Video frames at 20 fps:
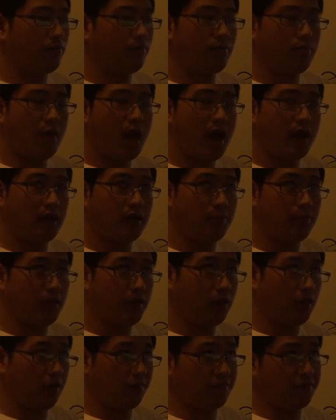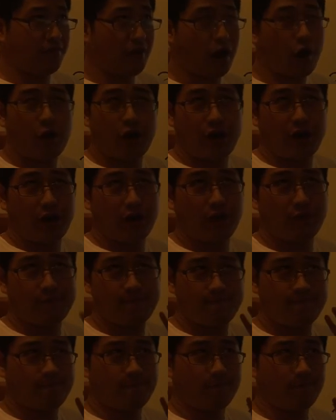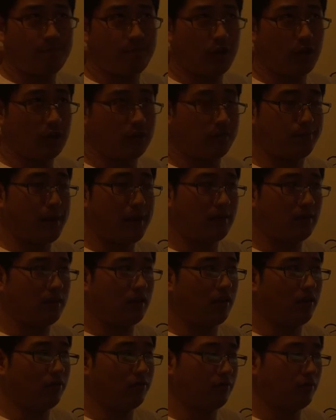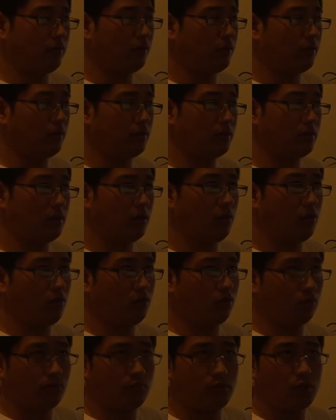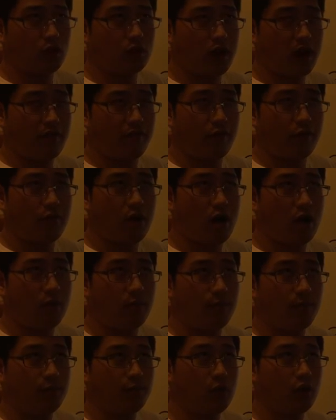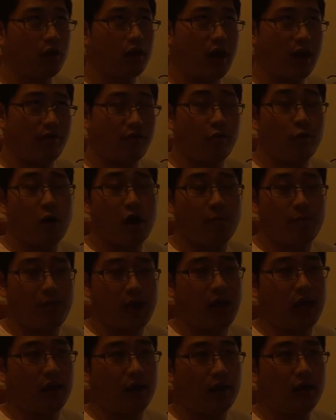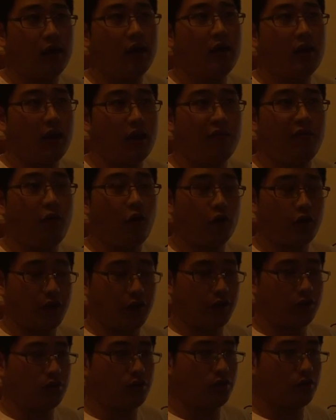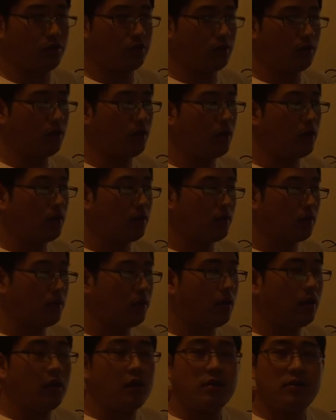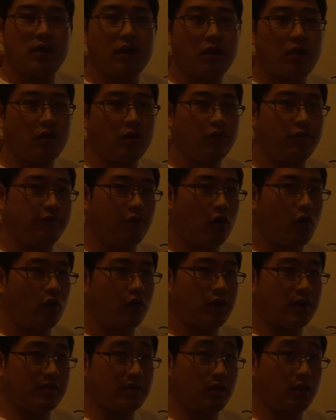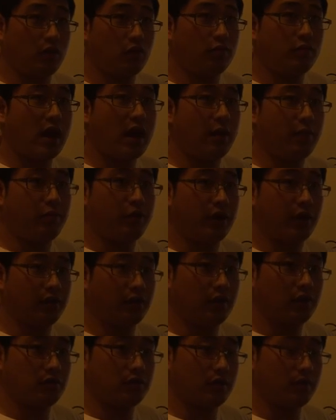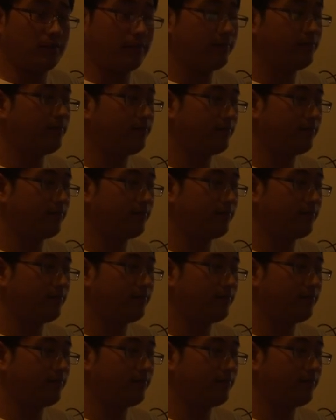might be very expensive. So not everyone may afford it. Thank you for listening to my presentation.